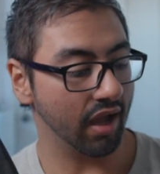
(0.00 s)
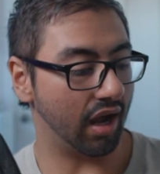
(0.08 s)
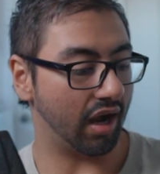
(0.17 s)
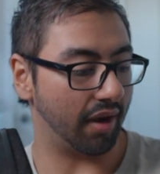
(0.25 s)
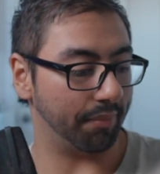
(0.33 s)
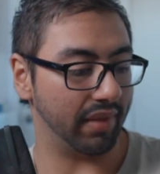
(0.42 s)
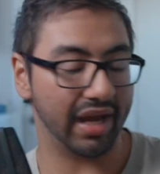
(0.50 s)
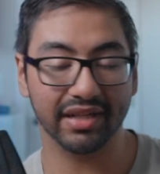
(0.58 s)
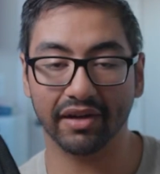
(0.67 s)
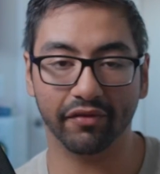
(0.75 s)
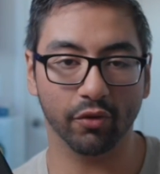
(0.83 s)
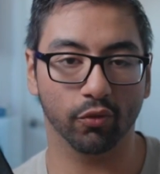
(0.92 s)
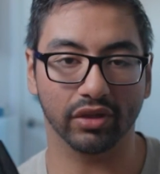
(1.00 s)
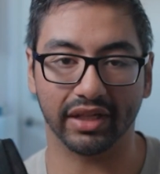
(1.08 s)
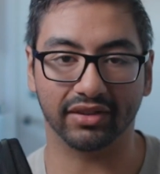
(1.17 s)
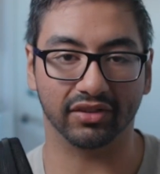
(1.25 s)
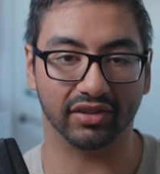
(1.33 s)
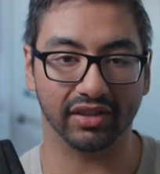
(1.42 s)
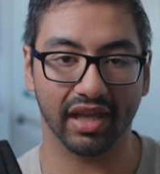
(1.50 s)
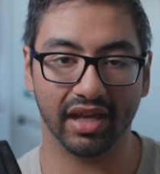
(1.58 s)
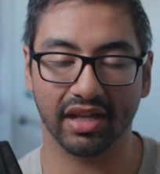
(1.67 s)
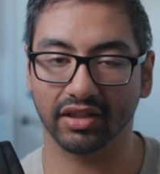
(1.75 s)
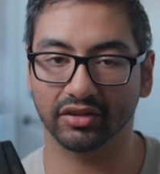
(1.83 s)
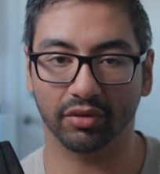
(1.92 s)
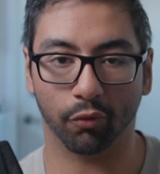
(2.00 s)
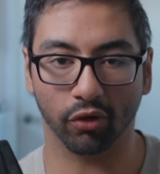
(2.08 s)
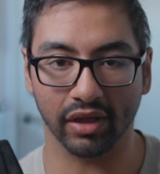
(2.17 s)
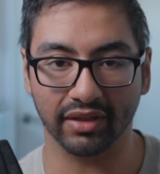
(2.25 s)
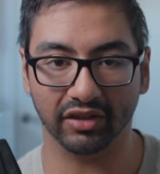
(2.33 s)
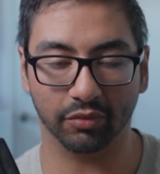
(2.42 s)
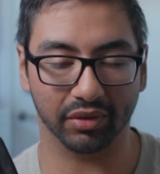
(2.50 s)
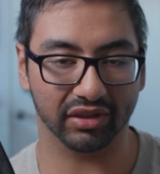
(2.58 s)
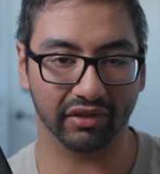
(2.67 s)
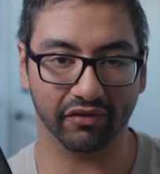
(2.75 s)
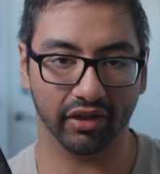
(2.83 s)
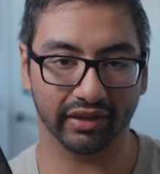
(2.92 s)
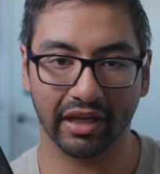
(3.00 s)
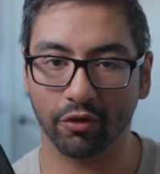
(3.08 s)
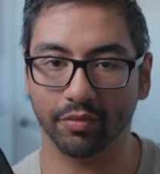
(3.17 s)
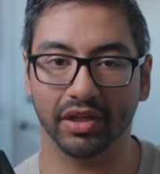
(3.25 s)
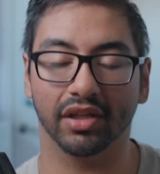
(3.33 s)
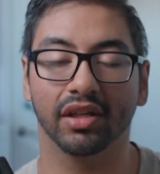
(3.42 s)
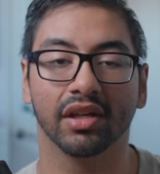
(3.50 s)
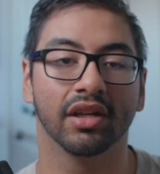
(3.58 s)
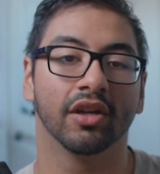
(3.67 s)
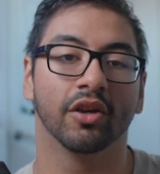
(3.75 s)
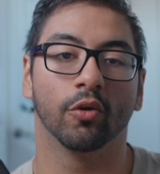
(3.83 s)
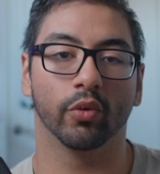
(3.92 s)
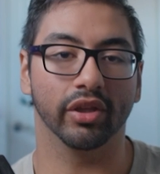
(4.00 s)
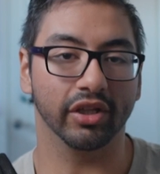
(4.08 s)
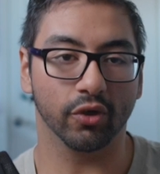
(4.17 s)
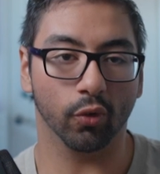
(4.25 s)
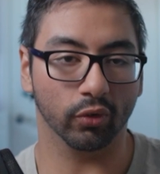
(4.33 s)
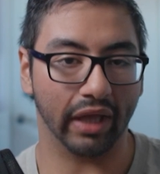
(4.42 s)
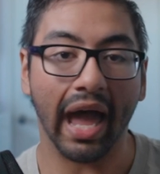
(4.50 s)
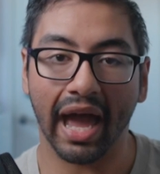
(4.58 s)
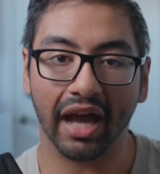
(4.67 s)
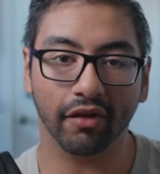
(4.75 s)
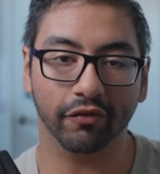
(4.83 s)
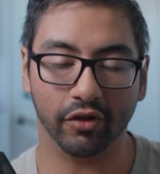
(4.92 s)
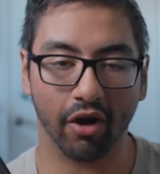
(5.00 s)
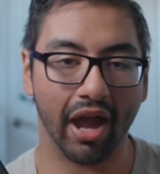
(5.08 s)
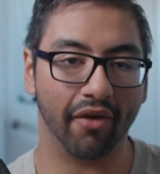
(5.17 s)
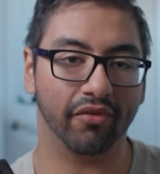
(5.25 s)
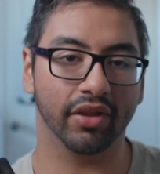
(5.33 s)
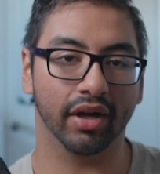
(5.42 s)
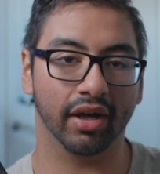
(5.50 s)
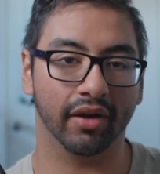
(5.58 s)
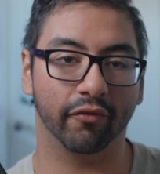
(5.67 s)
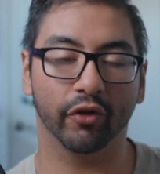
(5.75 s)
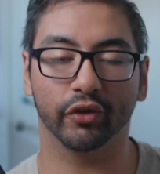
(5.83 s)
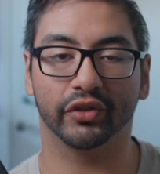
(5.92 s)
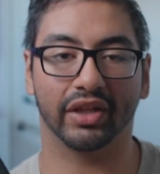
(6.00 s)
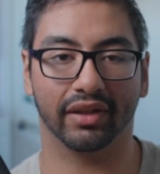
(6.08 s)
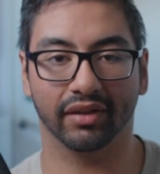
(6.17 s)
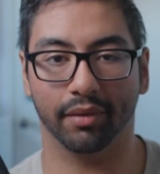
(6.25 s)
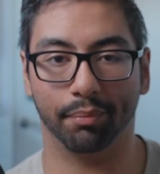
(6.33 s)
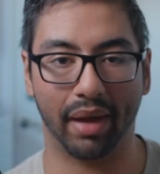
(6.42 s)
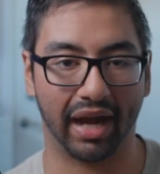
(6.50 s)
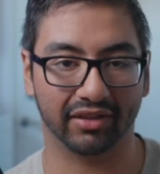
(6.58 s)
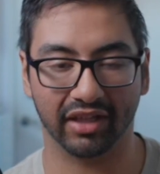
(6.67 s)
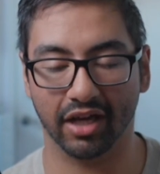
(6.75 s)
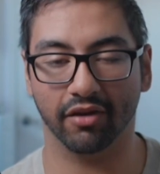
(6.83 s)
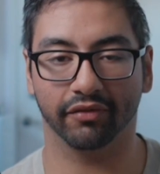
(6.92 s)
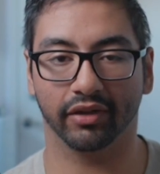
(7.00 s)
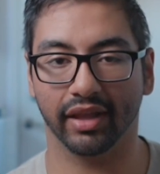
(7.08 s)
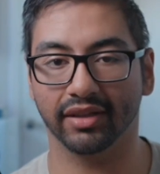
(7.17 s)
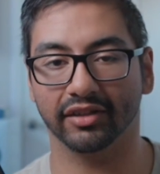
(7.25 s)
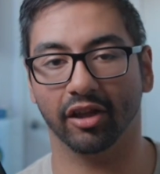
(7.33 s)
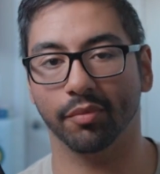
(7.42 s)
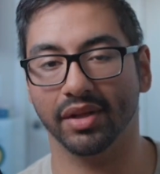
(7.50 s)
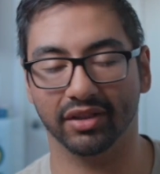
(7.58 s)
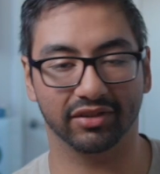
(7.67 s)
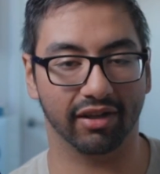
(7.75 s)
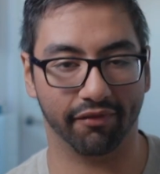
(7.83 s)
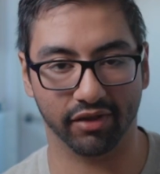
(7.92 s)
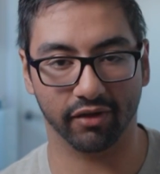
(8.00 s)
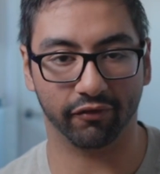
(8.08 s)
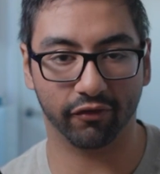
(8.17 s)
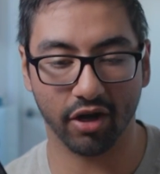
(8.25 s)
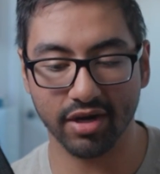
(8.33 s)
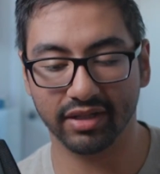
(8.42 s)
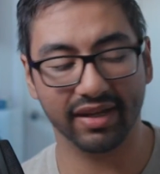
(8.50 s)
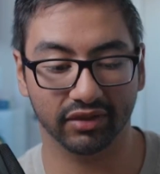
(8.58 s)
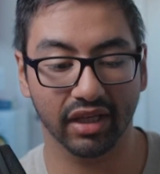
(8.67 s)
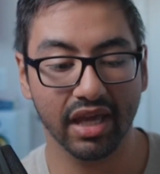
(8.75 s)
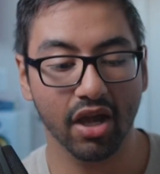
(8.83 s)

I definitely would like to see that in some more lenses, because I feel like that would be really cool to have, you know, have the filters on the backside of the lens element instead of in the front.